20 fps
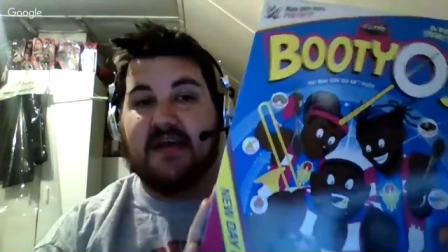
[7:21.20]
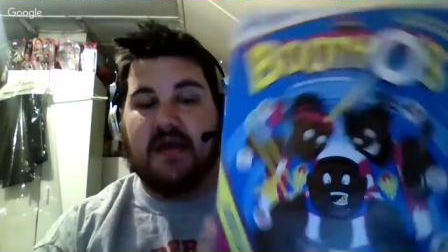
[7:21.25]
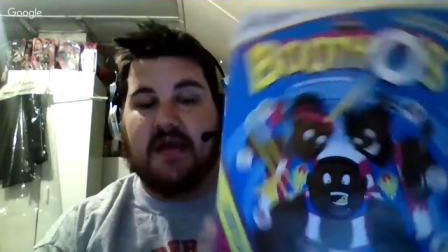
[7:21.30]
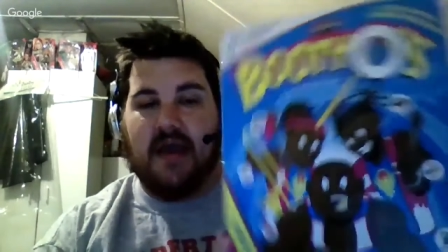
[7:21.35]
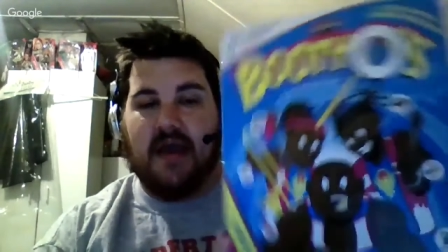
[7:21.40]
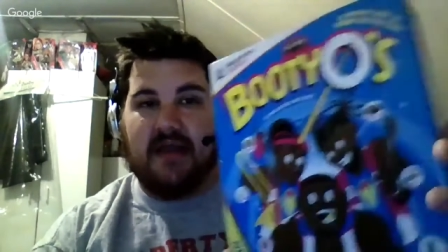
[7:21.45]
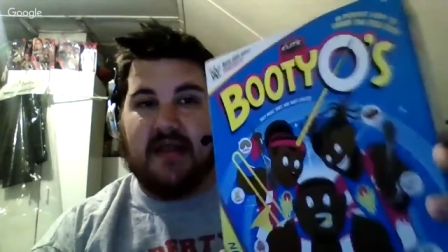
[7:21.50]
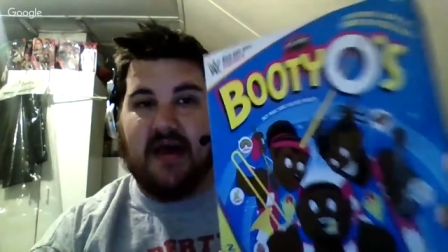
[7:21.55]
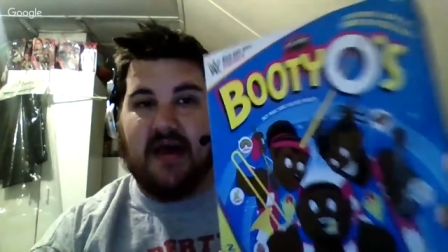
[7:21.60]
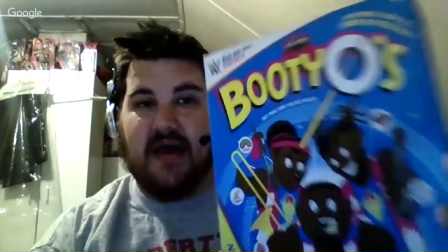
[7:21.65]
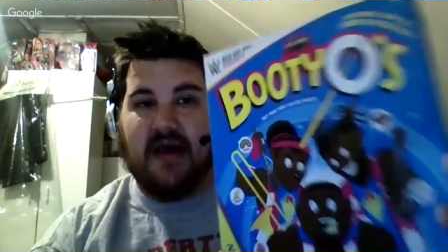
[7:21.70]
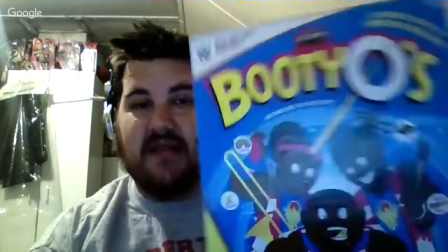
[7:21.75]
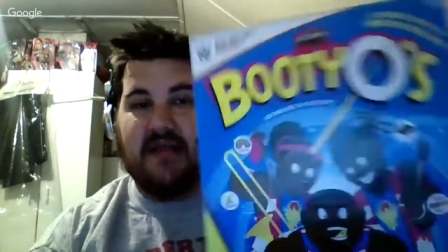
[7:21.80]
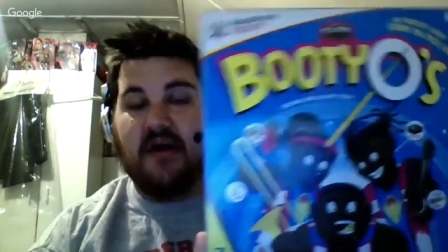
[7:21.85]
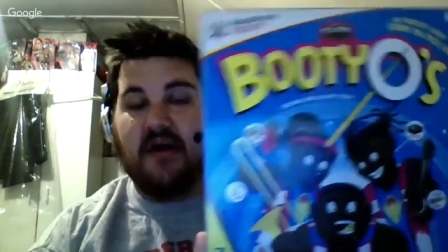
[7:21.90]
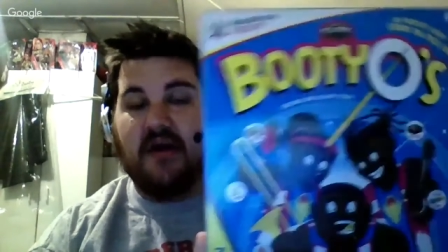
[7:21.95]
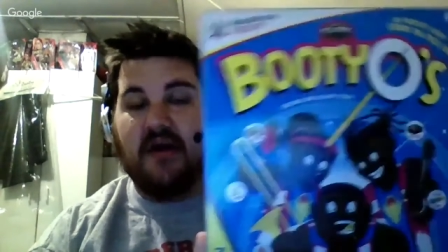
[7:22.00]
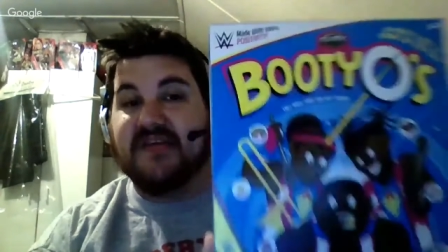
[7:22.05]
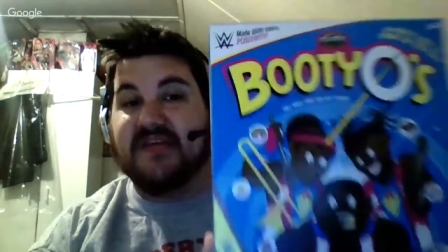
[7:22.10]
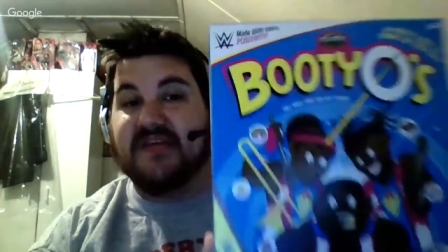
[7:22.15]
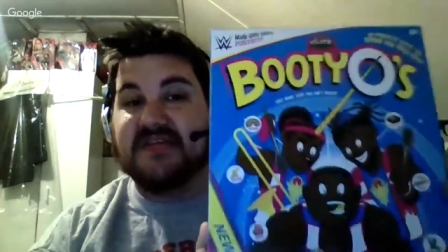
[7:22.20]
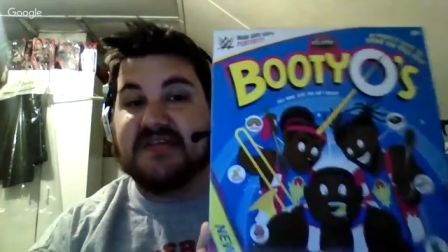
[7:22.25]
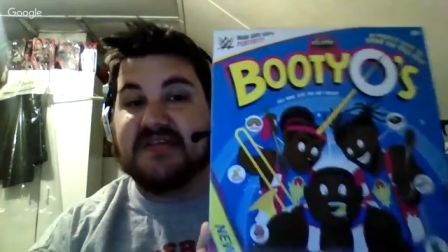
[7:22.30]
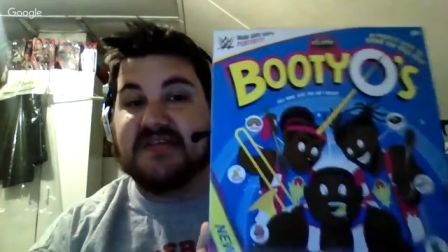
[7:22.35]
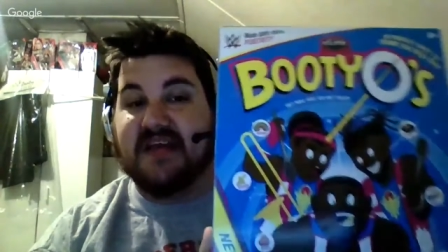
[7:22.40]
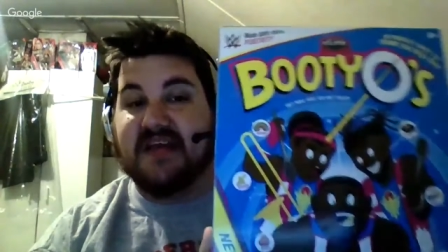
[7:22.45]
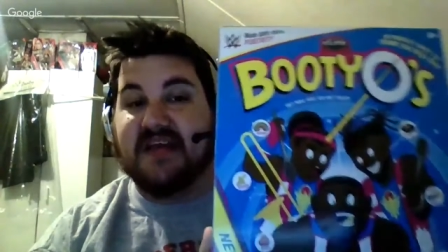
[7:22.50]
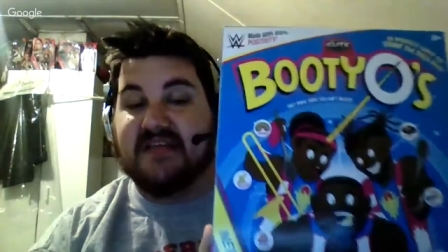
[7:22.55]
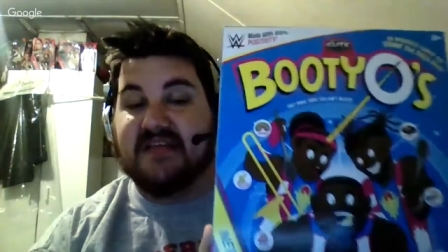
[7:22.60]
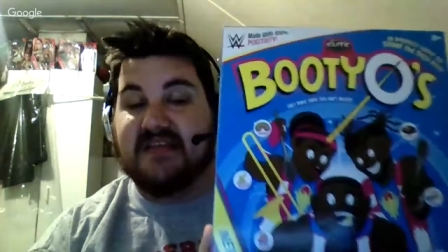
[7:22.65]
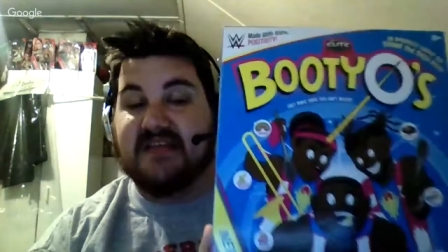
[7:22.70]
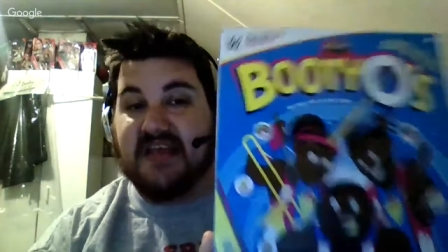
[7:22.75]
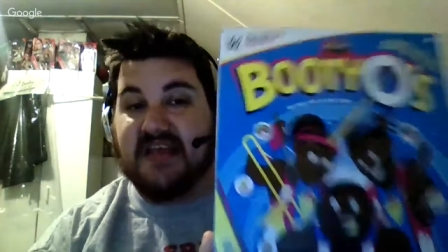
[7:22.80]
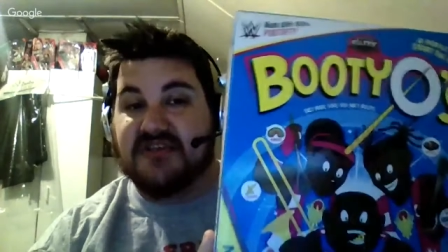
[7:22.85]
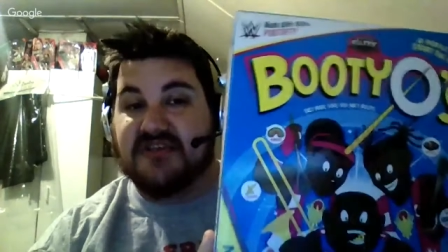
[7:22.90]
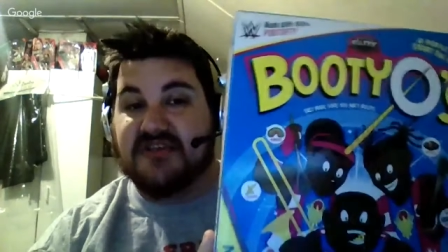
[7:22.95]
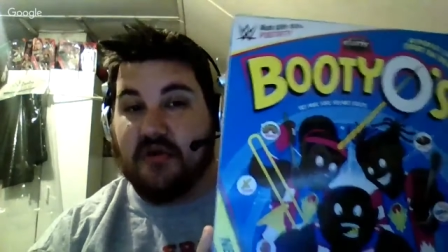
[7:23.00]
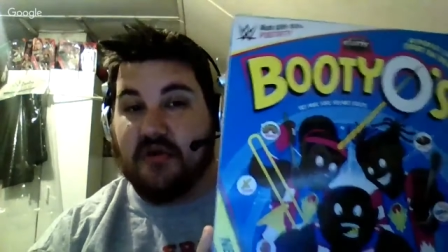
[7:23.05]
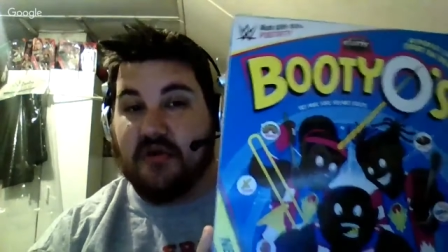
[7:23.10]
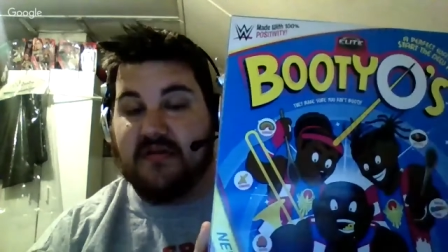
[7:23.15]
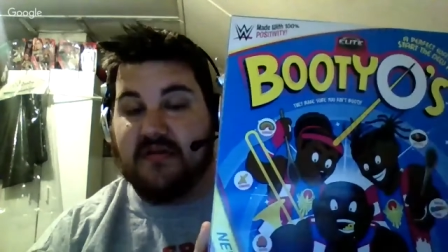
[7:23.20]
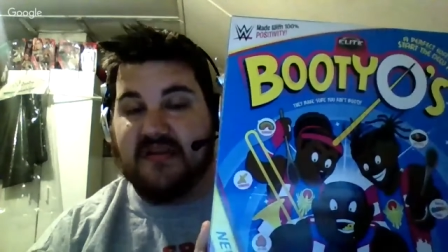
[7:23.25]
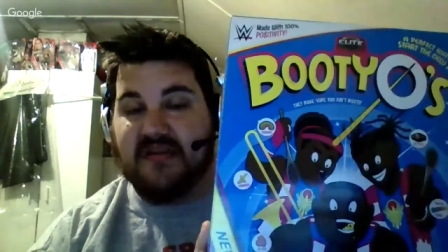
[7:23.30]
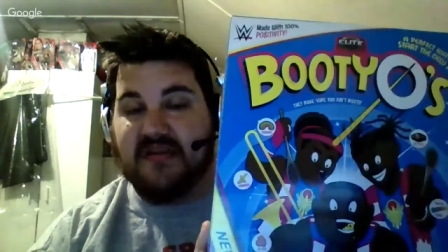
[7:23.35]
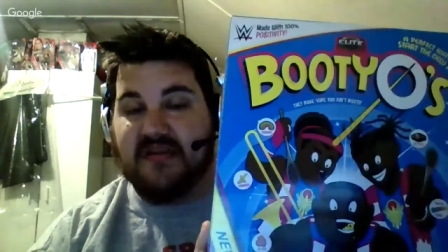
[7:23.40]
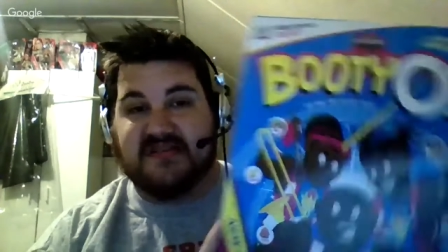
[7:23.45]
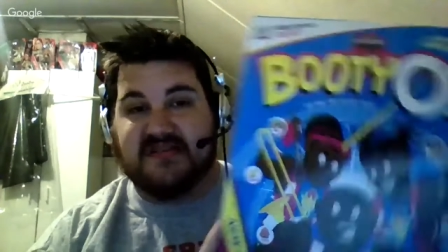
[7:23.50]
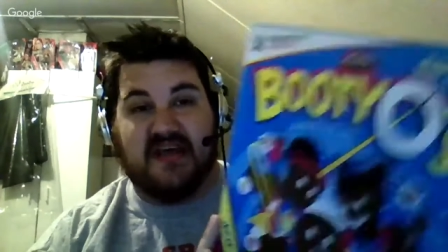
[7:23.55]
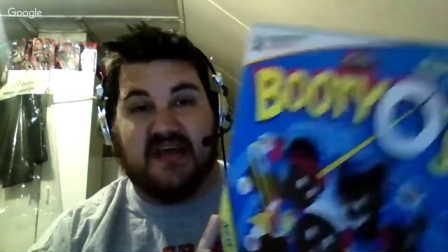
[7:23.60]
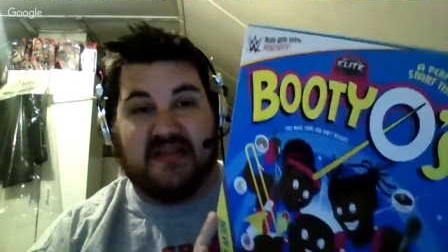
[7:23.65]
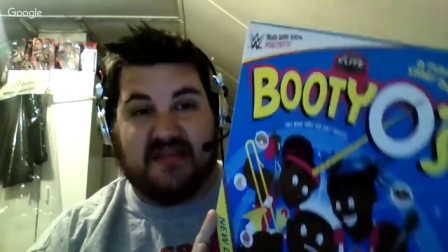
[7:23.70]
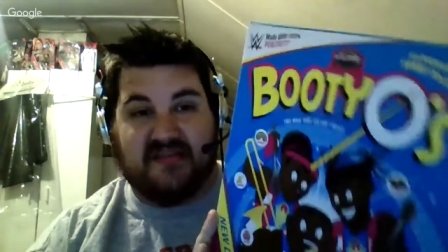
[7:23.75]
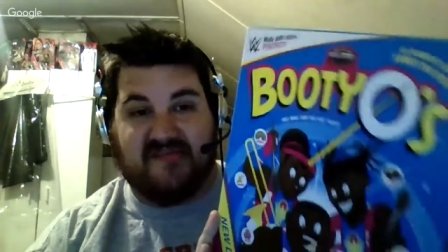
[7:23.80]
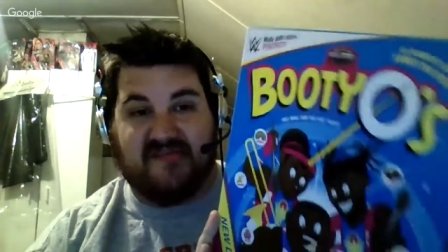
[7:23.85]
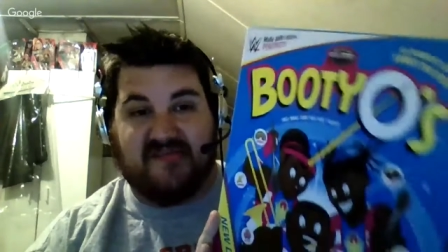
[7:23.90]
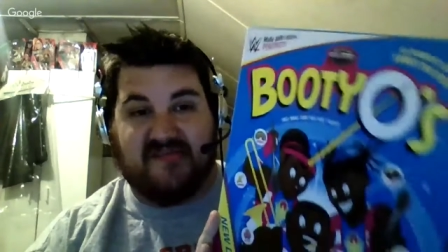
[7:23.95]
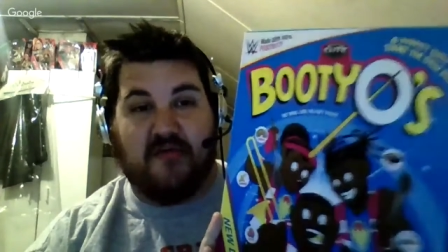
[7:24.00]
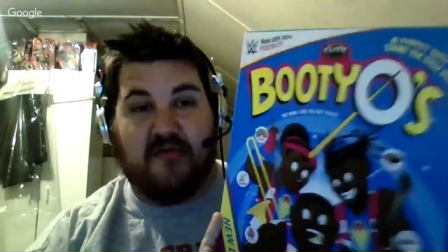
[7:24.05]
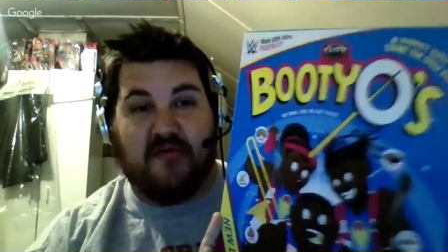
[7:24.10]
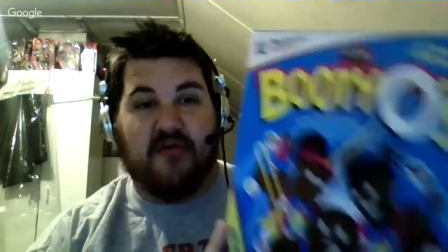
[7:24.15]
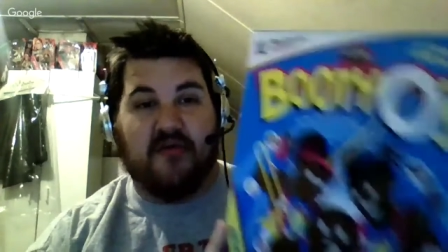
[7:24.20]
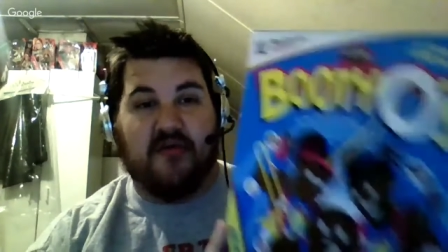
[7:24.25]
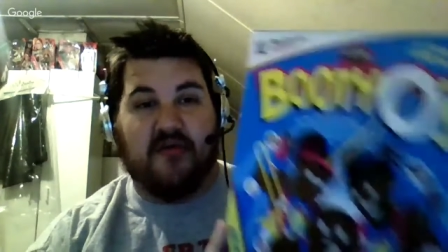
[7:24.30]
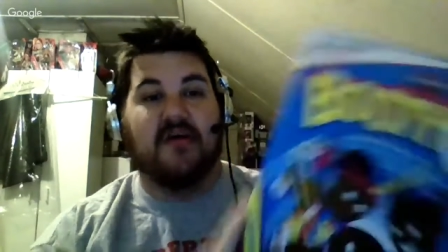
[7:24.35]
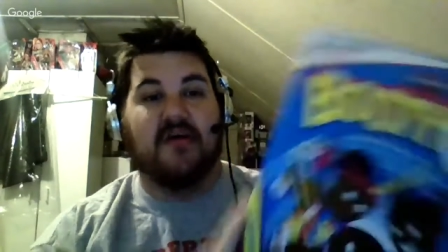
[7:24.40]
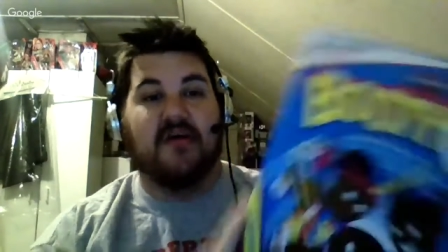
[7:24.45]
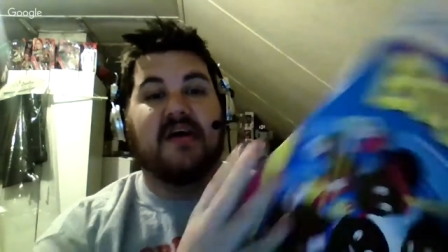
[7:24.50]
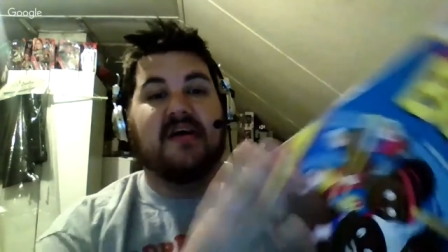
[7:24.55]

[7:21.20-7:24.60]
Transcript: And uh, no, this is not the T-shirt. This is not the cereal.